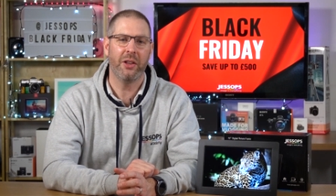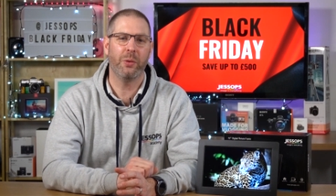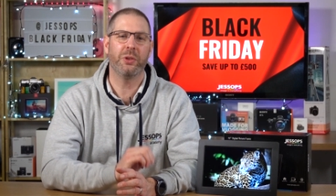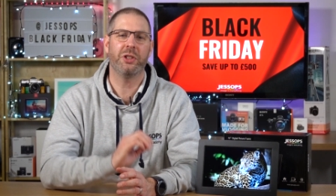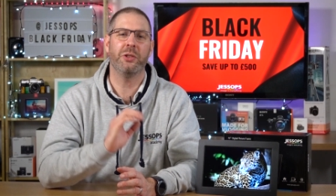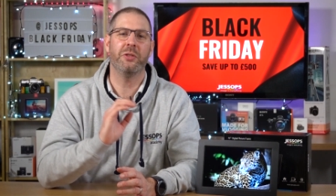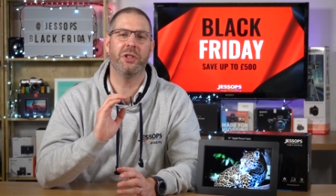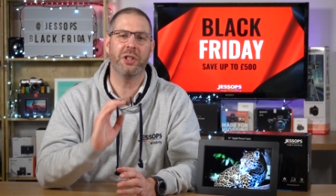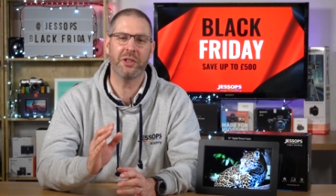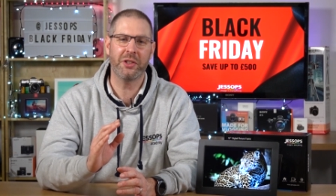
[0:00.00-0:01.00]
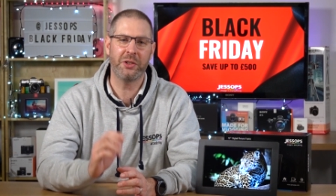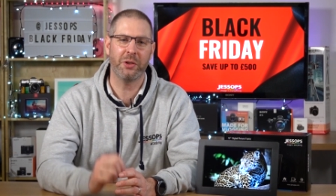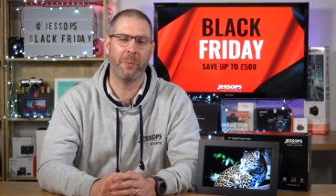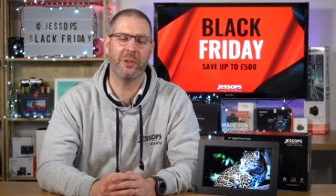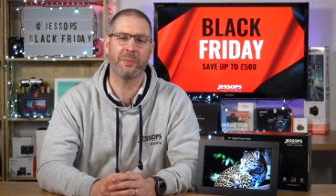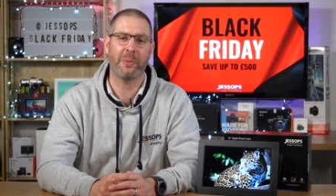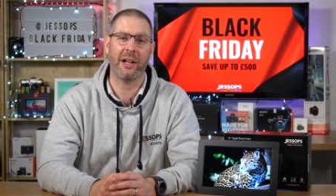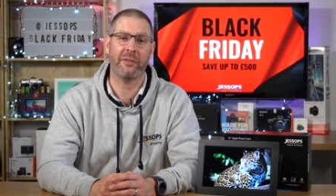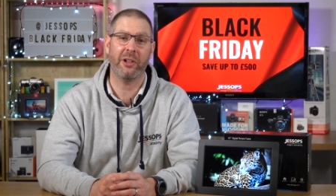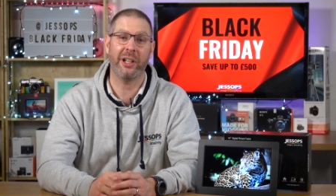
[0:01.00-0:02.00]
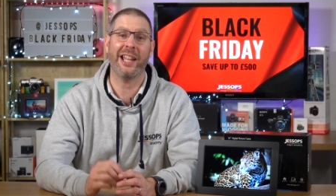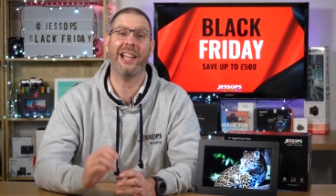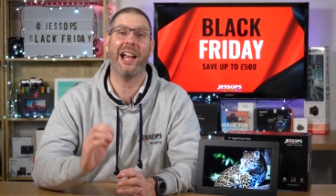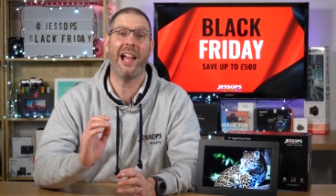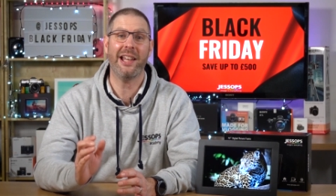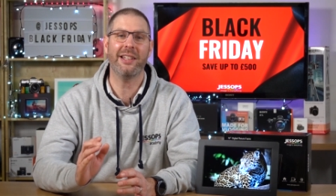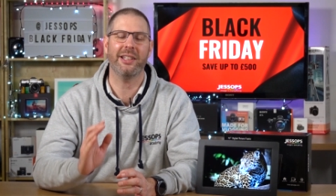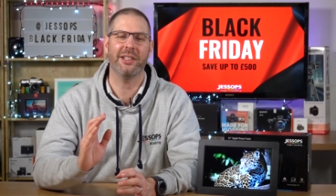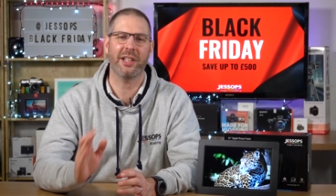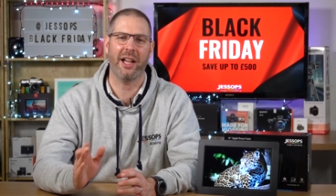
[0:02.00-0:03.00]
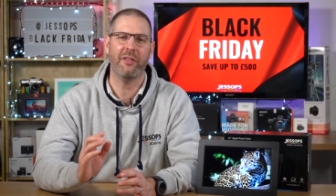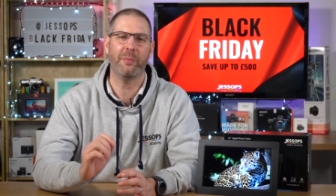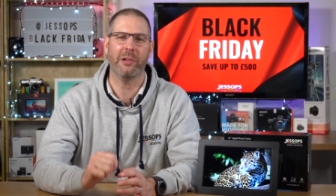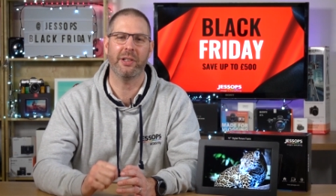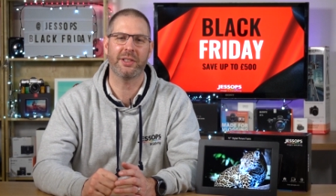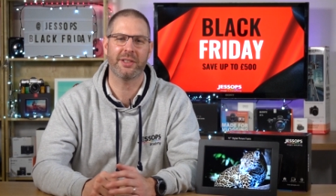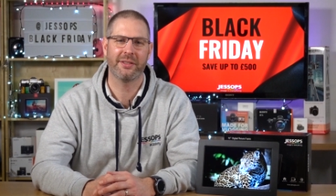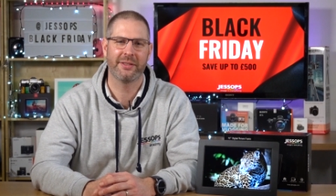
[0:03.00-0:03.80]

that would do just the job this Black Friday, and it's half price.